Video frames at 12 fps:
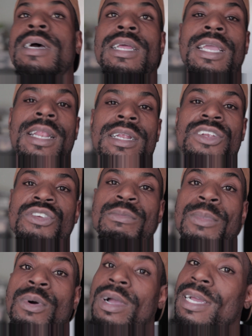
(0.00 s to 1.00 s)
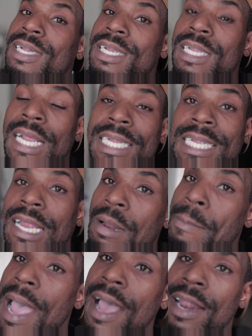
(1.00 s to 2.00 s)
going to get into more is
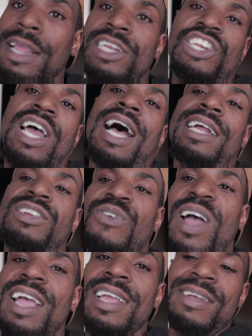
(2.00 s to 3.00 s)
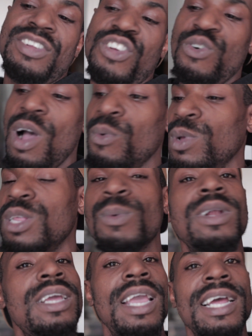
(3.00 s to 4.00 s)
cinematic shots, right? So I really
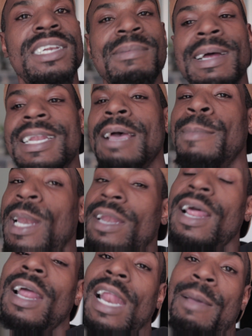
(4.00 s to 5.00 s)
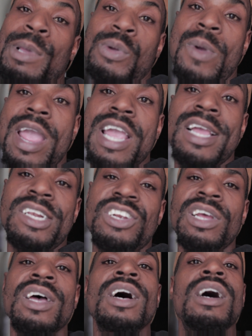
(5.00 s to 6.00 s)
want to catch my dynamic
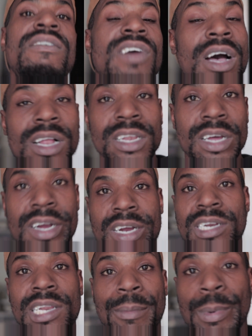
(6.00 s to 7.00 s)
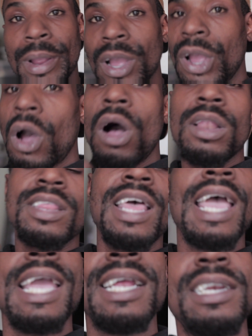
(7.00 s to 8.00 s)
range of colors and bringing all of
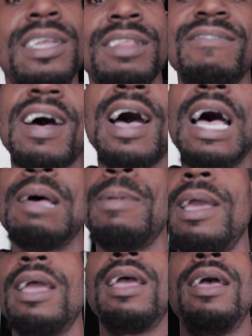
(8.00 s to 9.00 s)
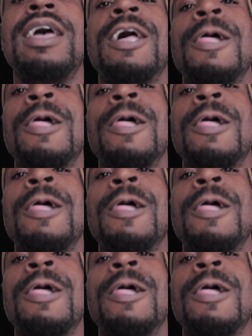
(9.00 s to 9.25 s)
that into the vibe. And